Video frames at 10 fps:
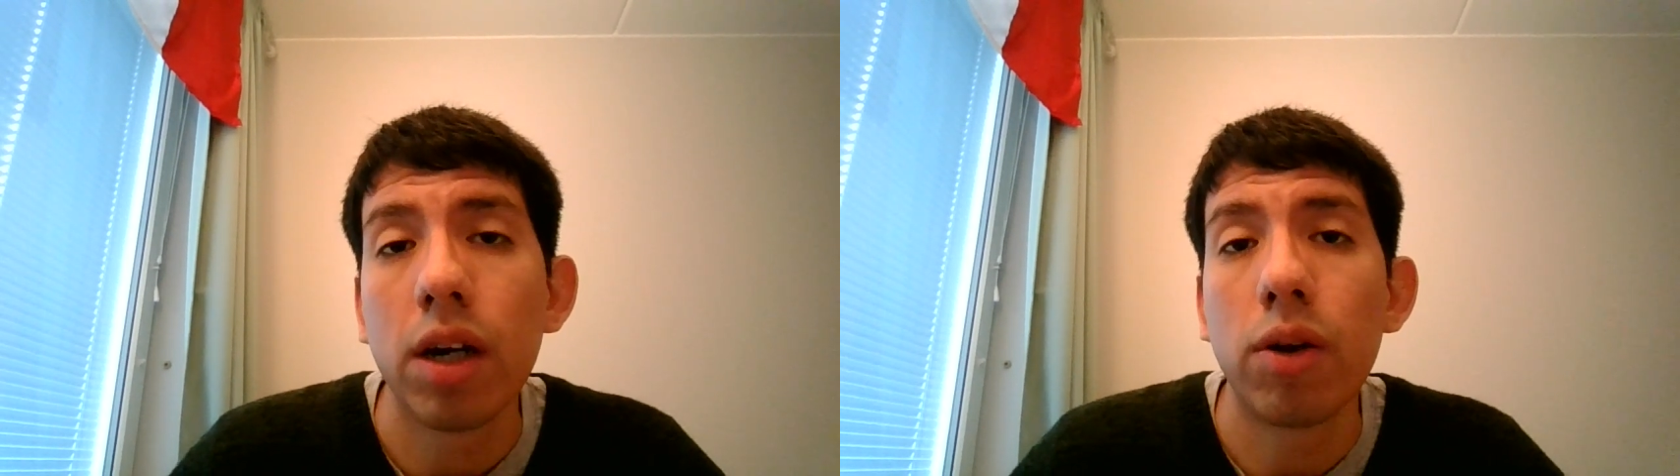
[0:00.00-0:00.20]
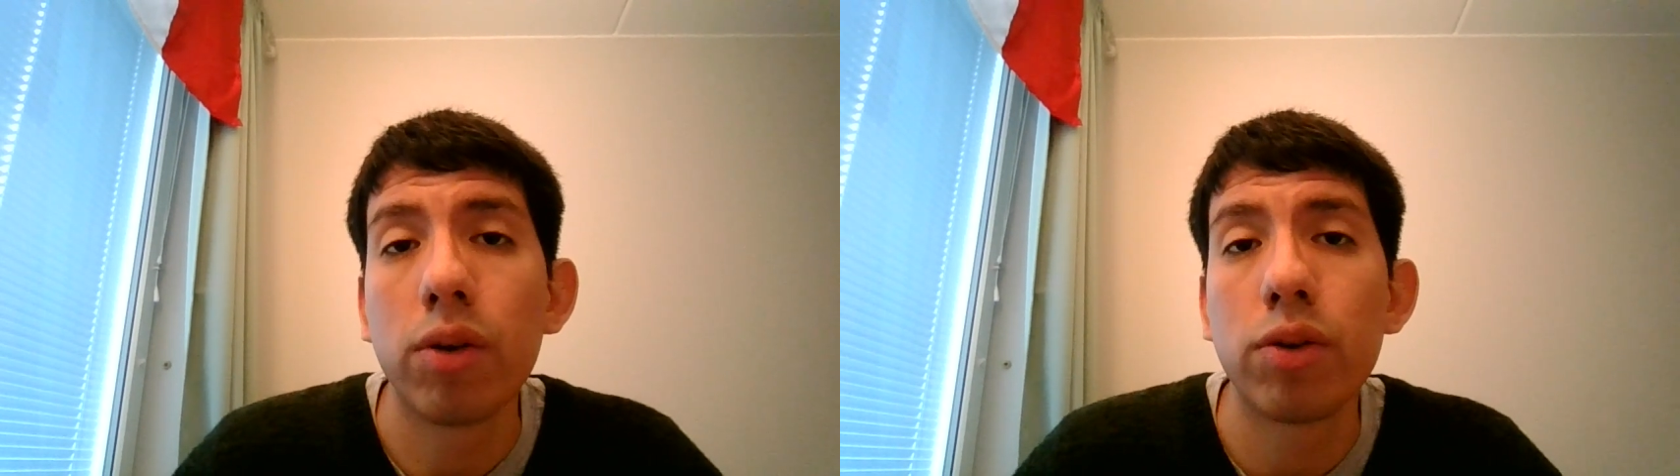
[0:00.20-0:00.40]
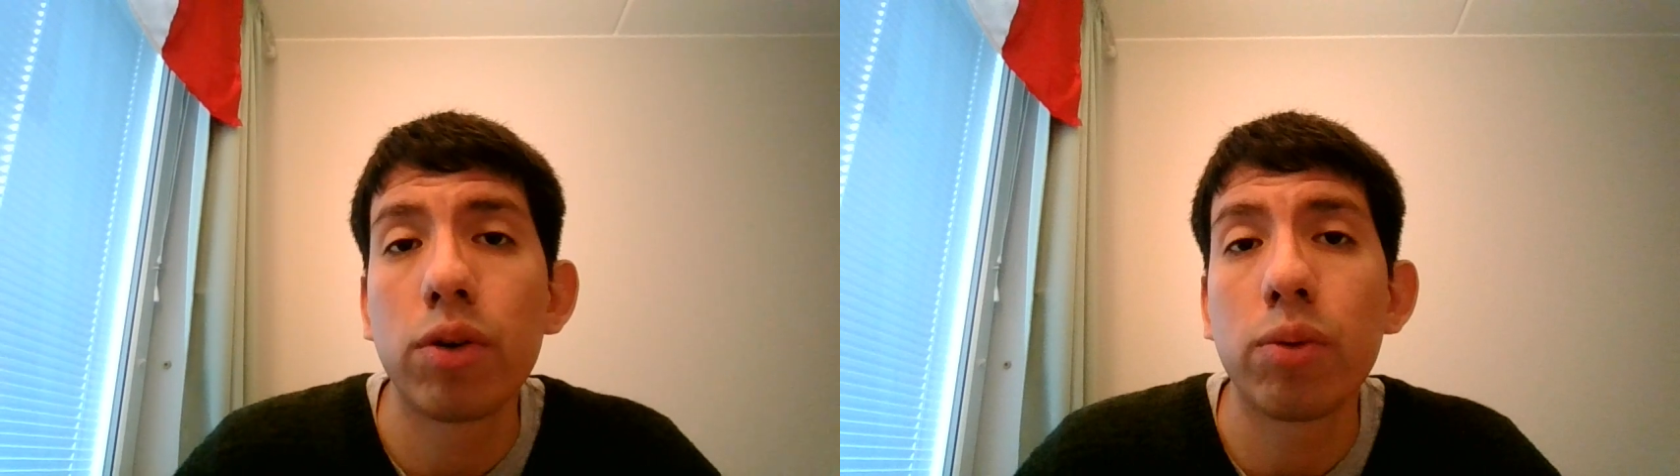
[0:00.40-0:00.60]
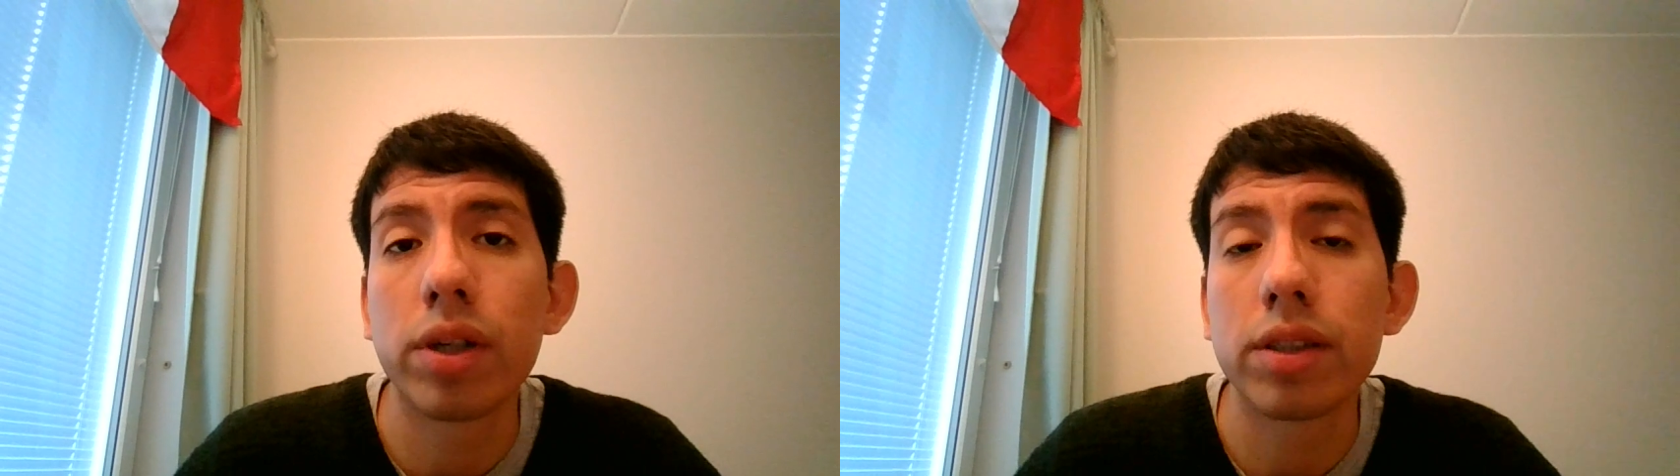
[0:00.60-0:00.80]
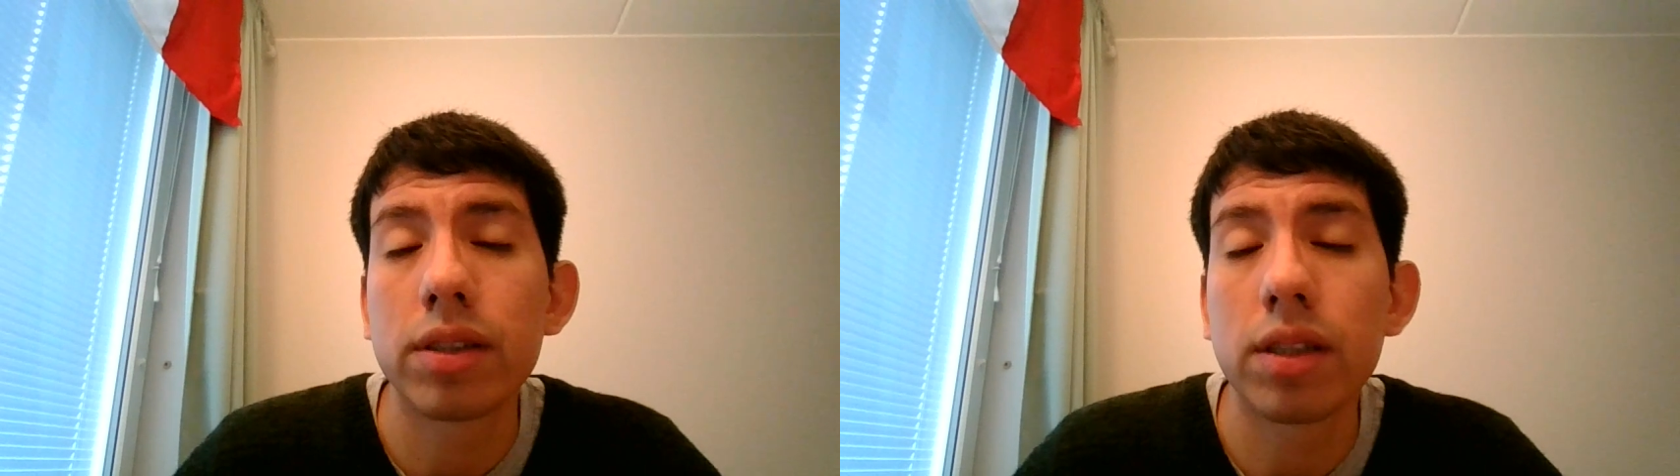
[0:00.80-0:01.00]
although it
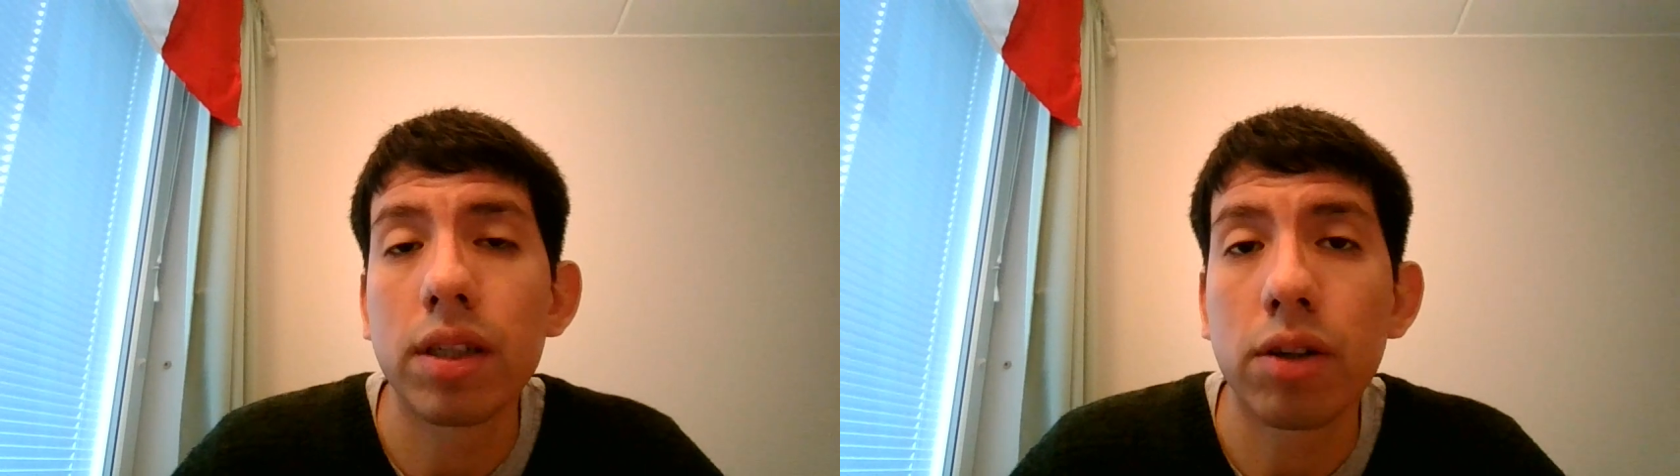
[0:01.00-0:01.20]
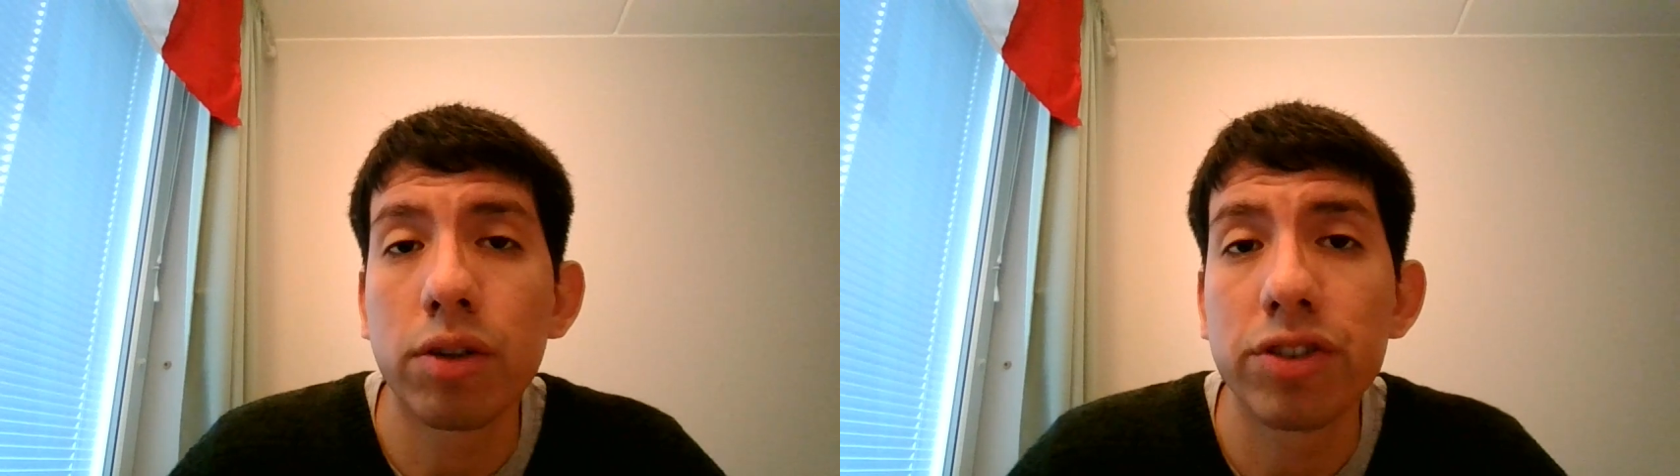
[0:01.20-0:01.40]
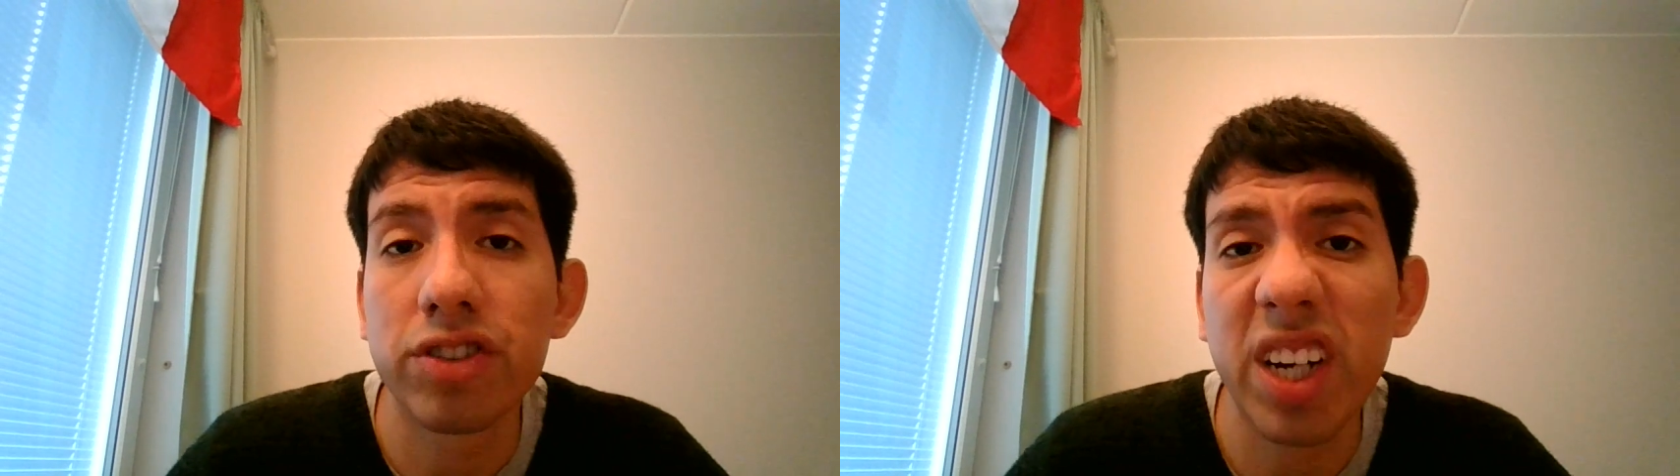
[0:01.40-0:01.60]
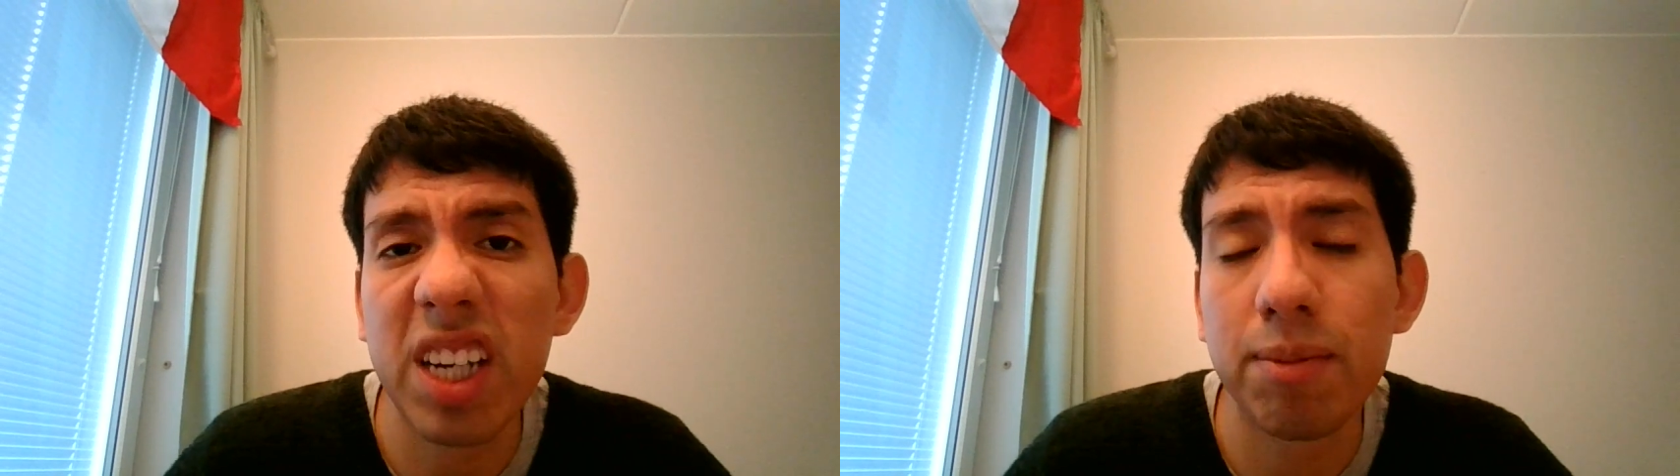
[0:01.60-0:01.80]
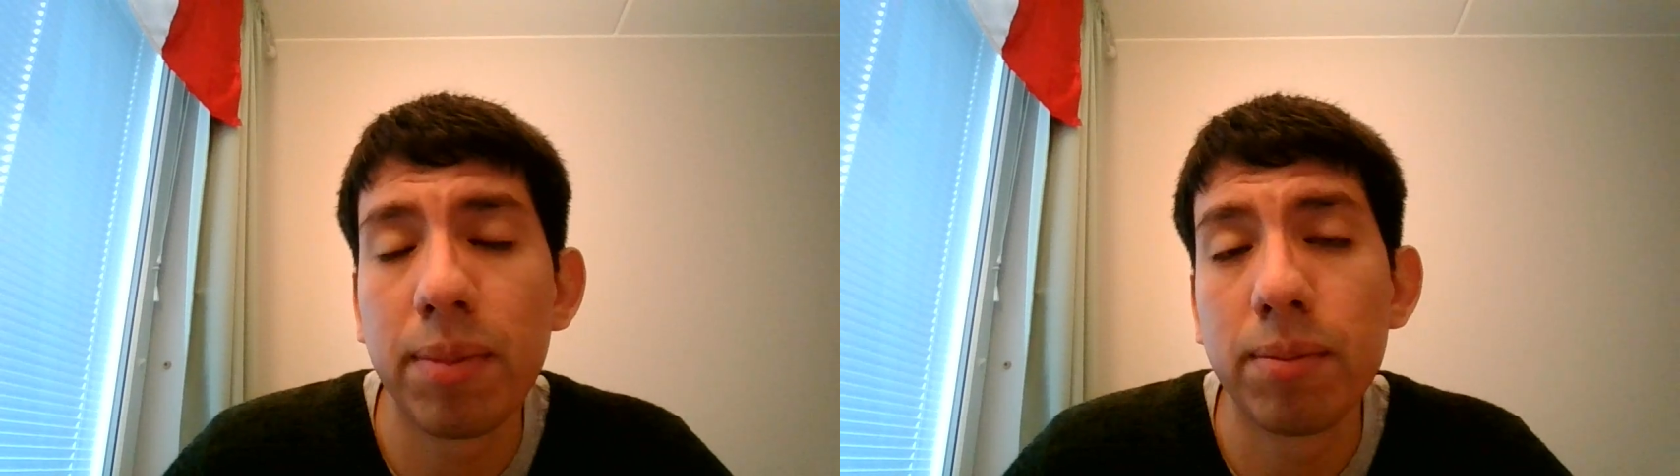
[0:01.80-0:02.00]
was
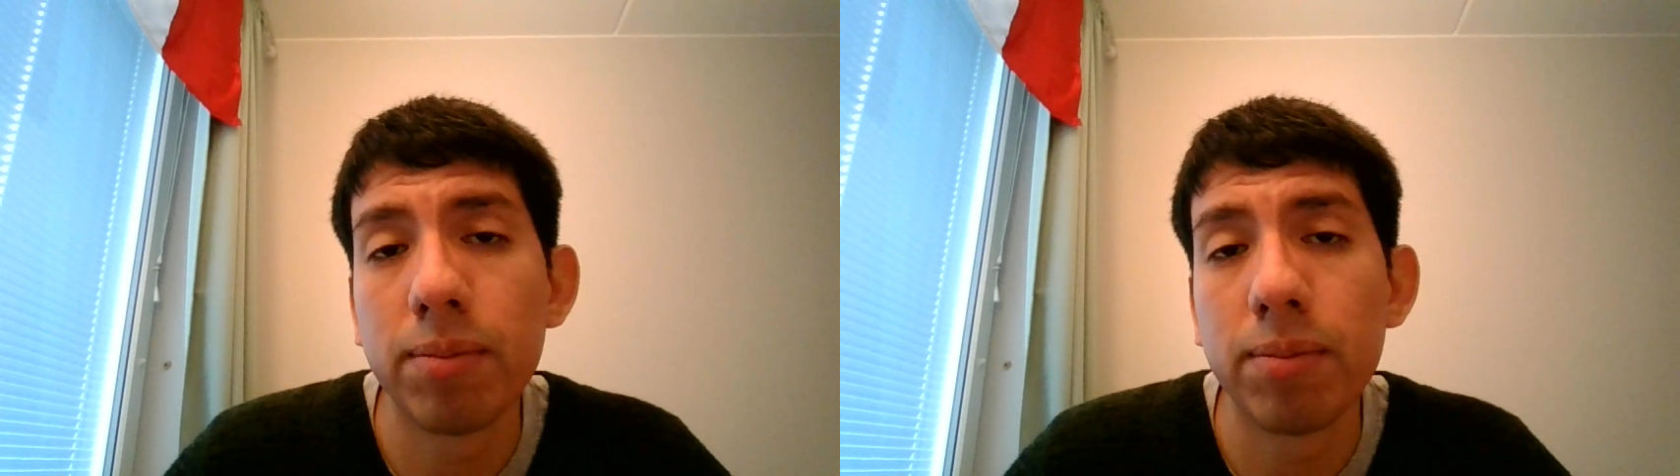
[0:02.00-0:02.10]
constrained